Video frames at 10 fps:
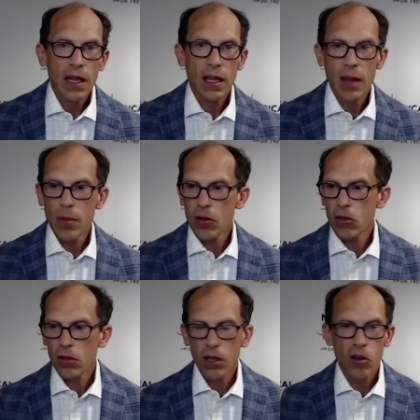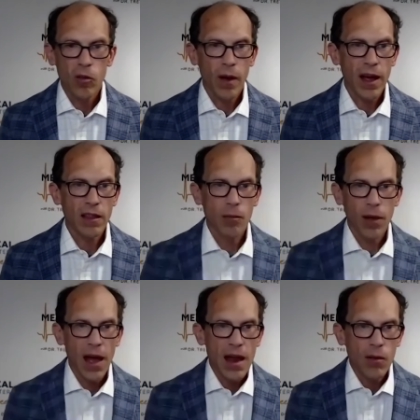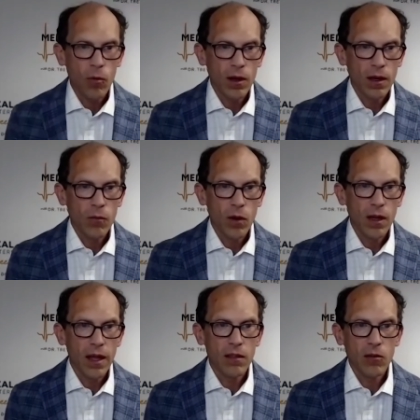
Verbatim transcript: Let me just close by asking Patty one, one